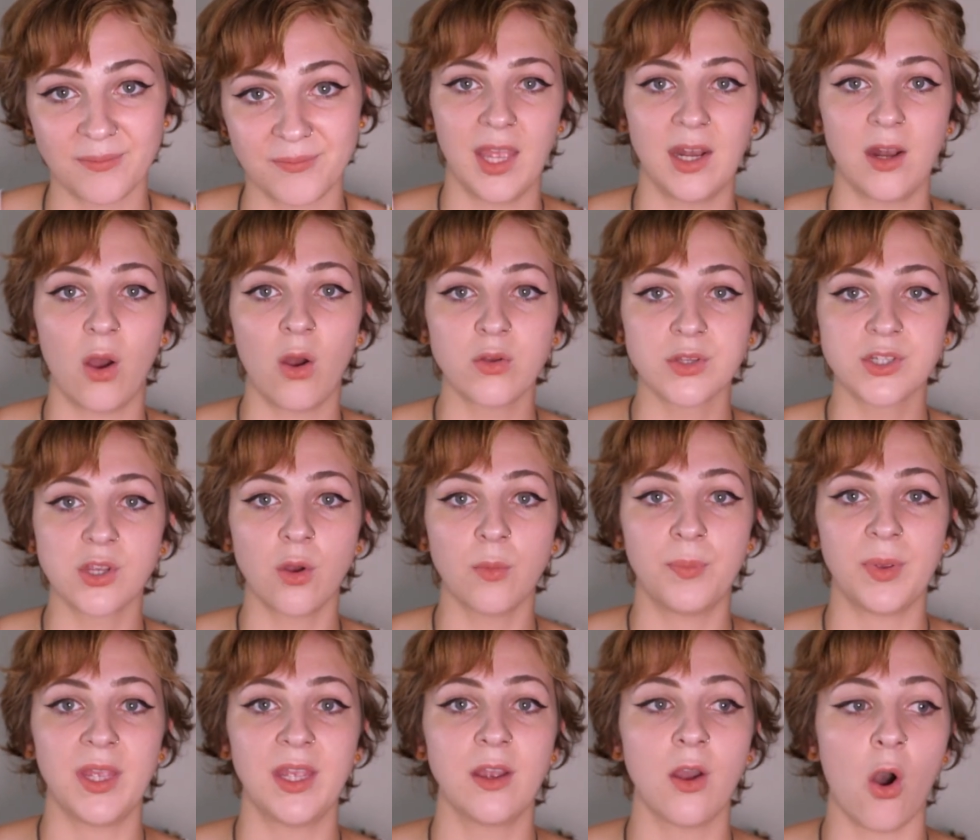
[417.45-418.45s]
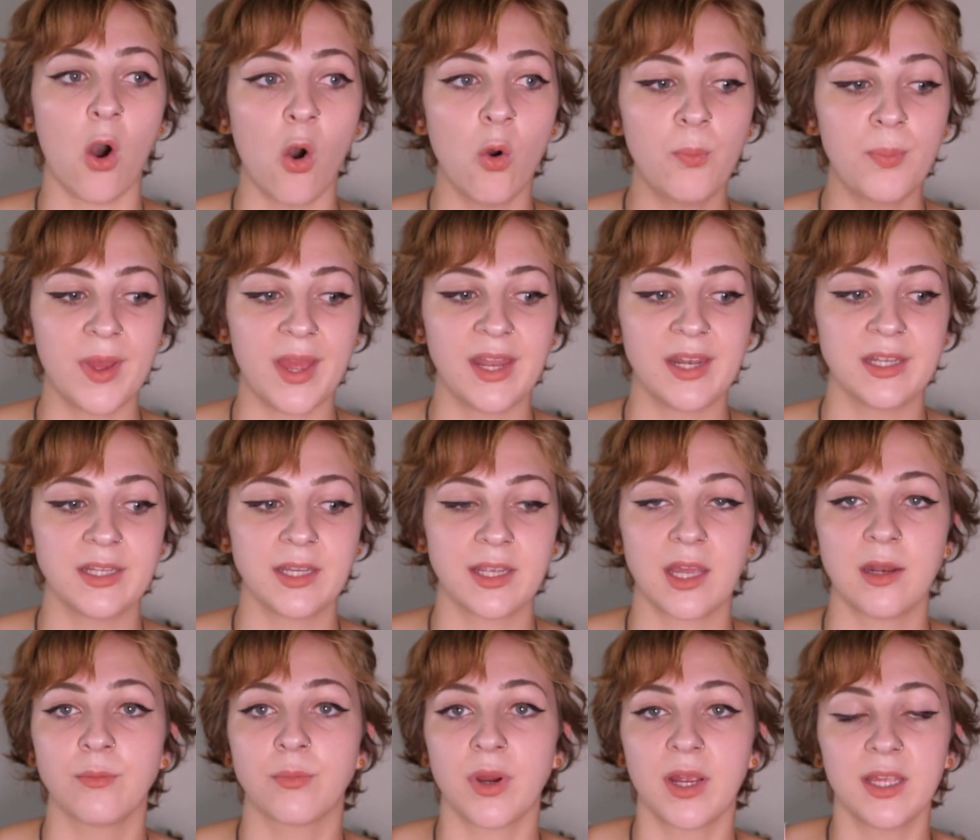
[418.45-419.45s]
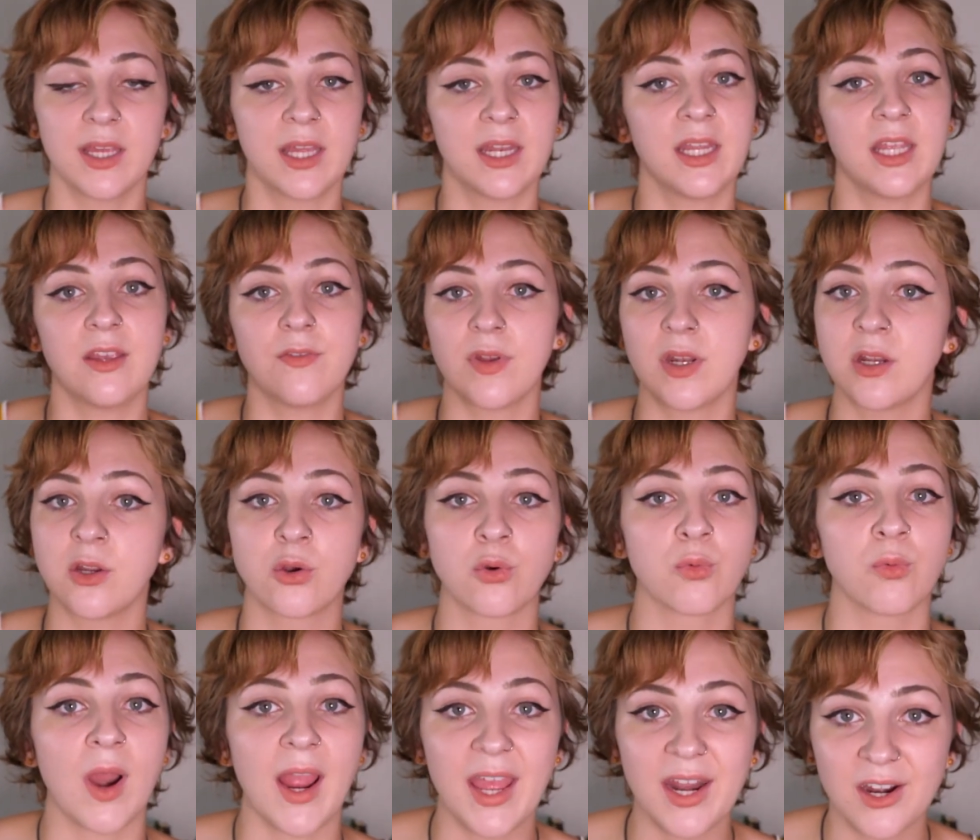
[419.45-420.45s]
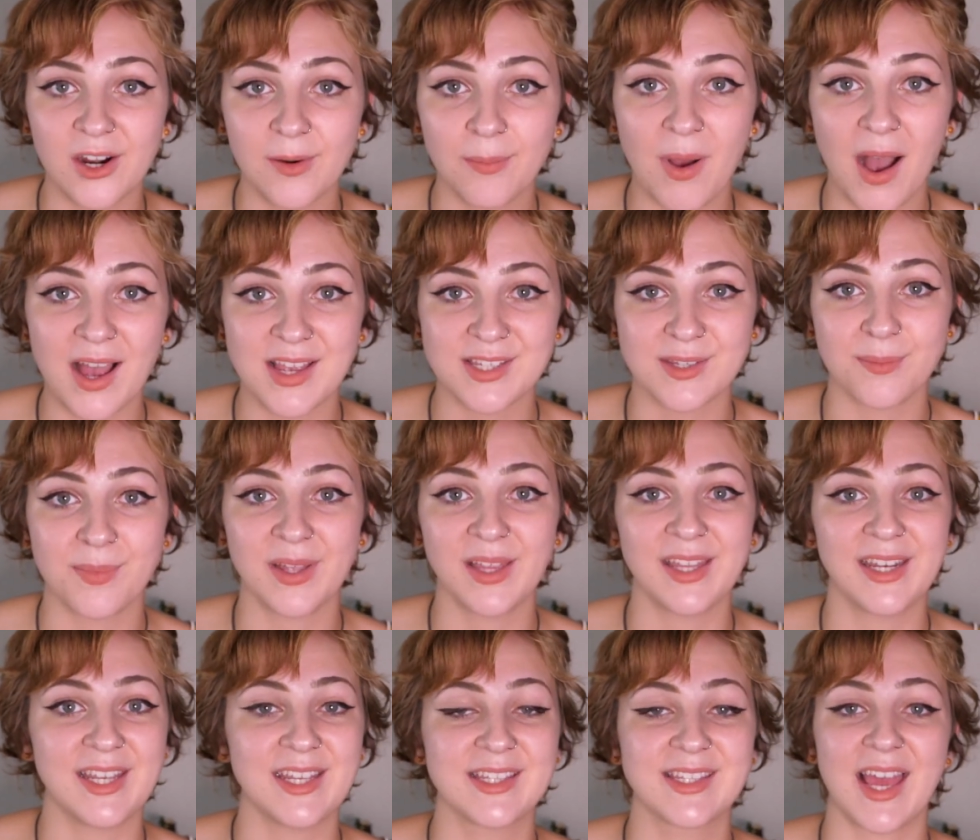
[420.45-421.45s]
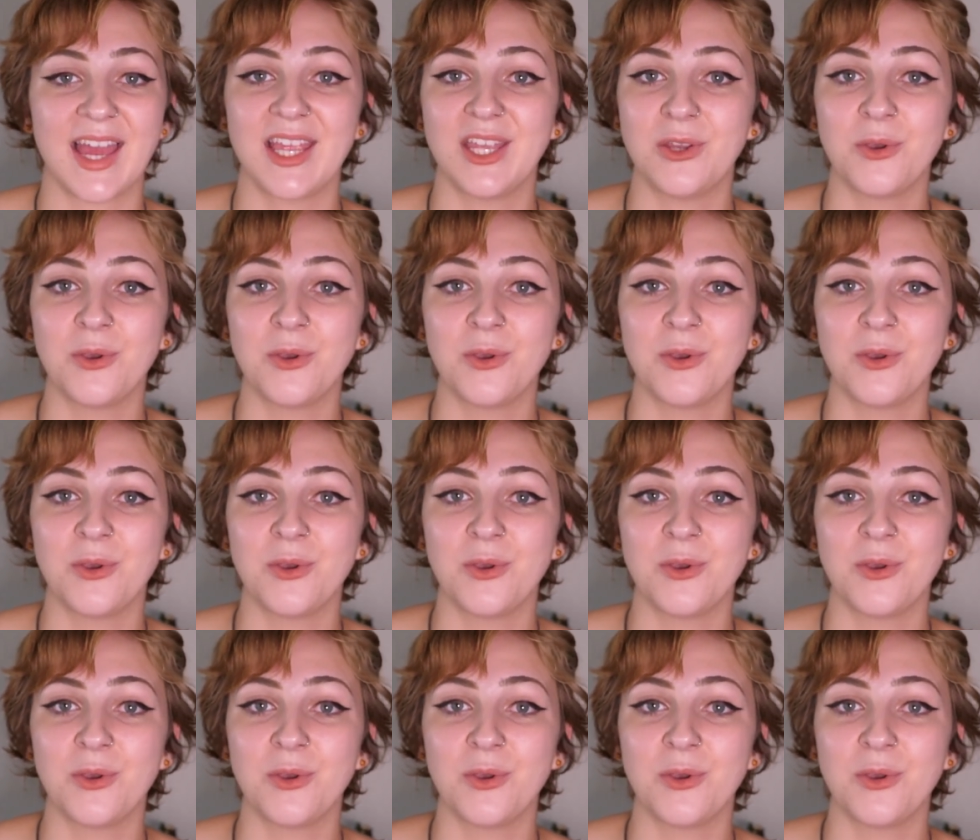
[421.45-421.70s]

And also being open can bring in even greater possibilities that